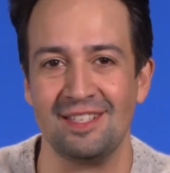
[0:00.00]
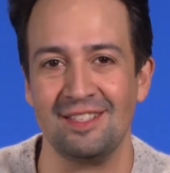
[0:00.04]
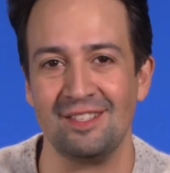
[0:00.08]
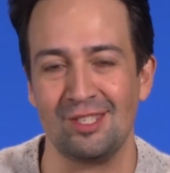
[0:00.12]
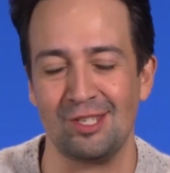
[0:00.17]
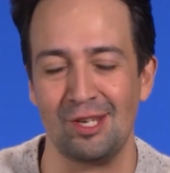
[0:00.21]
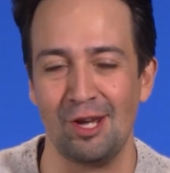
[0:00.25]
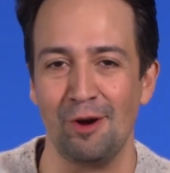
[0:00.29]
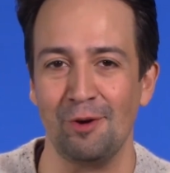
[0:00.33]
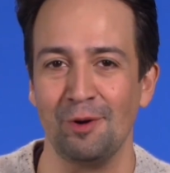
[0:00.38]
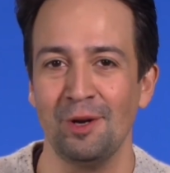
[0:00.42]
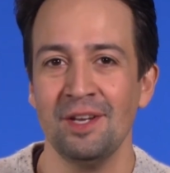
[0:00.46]
And
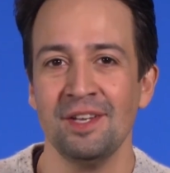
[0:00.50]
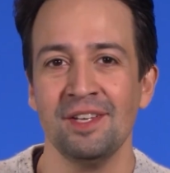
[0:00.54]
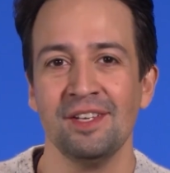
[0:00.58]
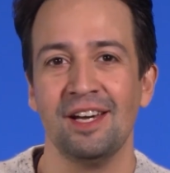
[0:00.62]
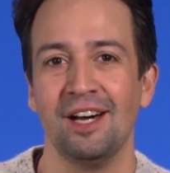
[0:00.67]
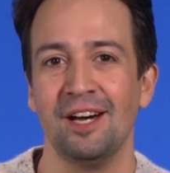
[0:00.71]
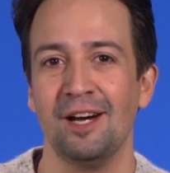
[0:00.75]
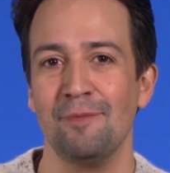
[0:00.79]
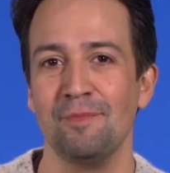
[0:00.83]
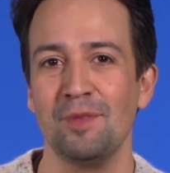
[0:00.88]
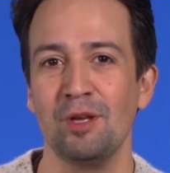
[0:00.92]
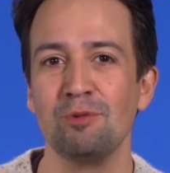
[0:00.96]
so
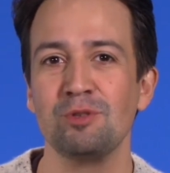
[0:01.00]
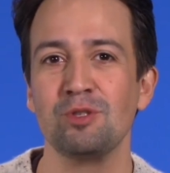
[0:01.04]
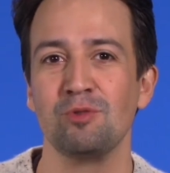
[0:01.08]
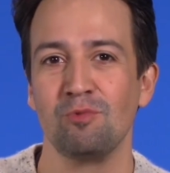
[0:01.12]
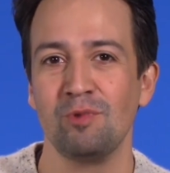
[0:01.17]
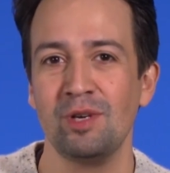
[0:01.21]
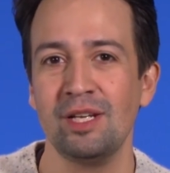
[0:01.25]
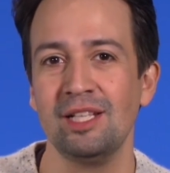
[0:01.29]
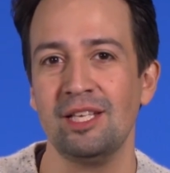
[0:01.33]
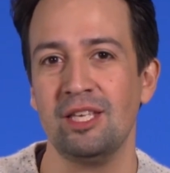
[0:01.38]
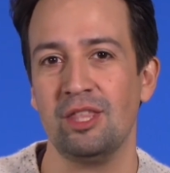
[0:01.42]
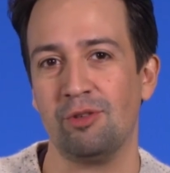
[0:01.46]
it was
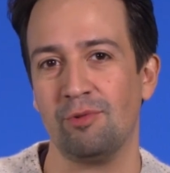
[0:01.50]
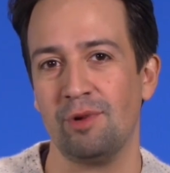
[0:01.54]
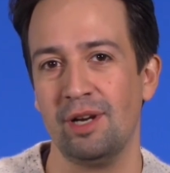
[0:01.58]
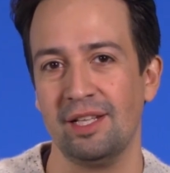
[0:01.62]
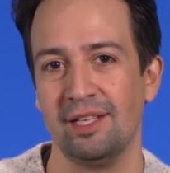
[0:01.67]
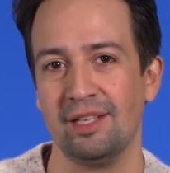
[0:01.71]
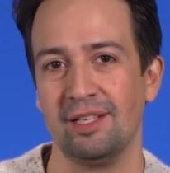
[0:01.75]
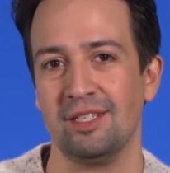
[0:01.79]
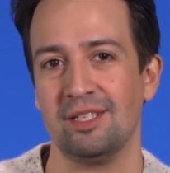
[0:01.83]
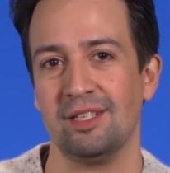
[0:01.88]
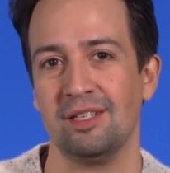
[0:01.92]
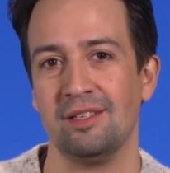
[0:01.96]
really
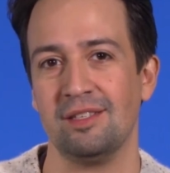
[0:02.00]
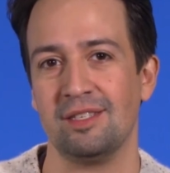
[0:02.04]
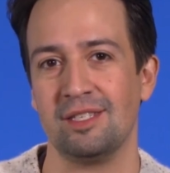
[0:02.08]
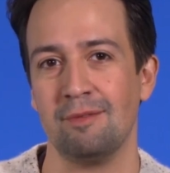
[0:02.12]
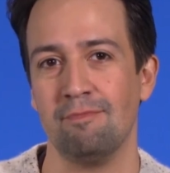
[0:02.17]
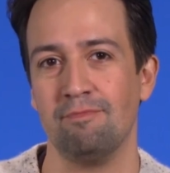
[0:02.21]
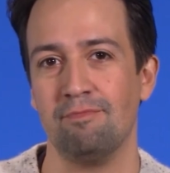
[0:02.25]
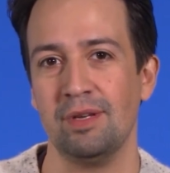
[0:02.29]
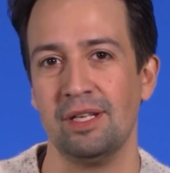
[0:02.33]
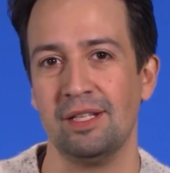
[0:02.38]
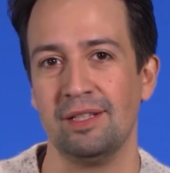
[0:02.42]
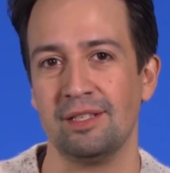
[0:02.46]
thrilling to
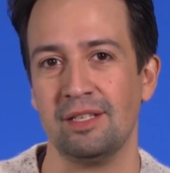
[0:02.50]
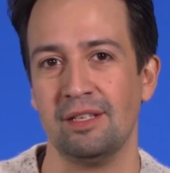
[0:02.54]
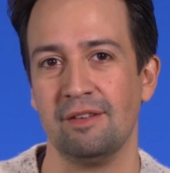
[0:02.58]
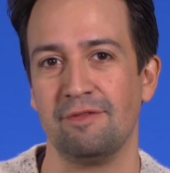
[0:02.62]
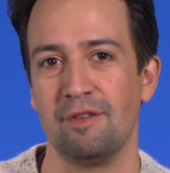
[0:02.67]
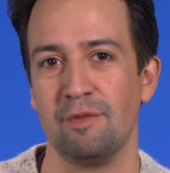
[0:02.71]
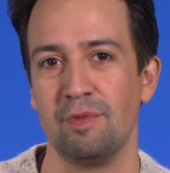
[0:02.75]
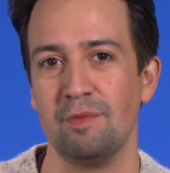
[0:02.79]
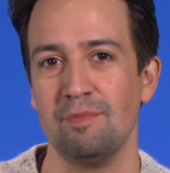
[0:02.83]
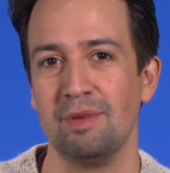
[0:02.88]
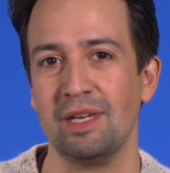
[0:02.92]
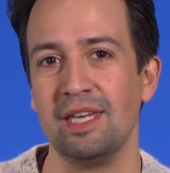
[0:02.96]
build it
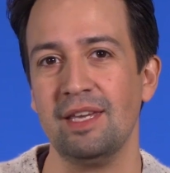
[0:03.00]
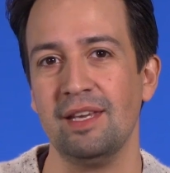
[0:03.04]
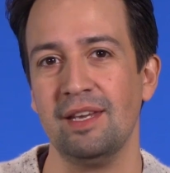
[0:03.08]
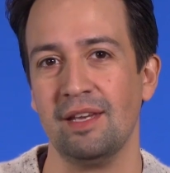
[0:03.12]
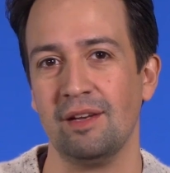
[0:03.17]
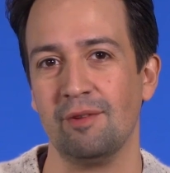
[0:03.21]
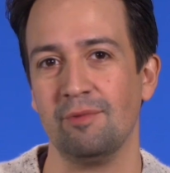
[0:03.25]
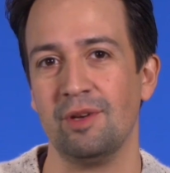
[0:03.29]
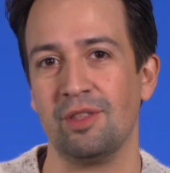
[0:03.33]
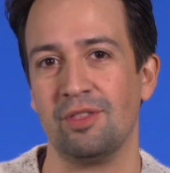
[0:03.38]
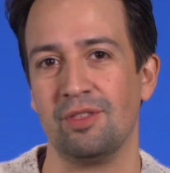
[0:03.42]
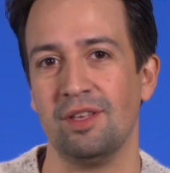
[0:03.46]
from the
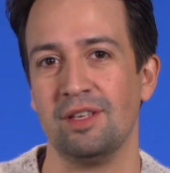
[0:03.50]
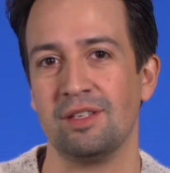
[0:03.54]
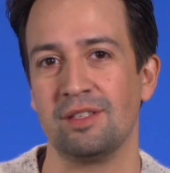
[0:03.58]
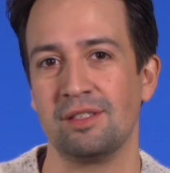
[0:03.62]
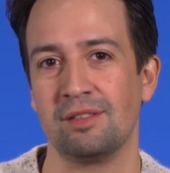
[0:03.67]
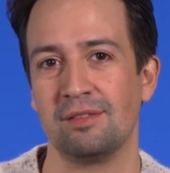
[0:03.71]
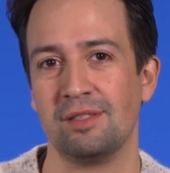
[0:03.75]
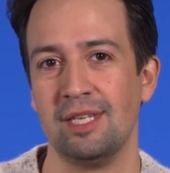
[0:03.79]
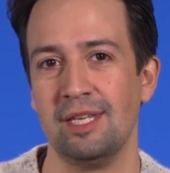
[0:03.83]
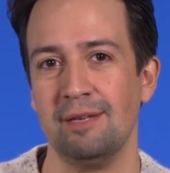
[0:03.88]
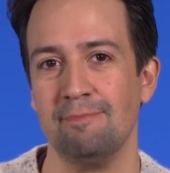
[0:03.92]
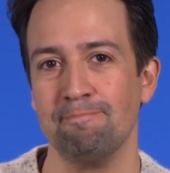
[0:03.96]
beginning with
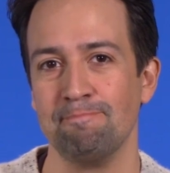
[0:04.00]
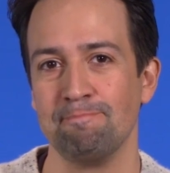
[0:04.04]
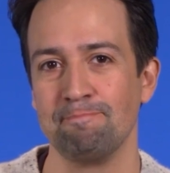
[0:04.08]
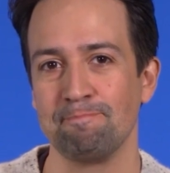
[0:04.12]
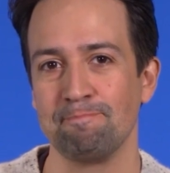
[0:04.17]
this team.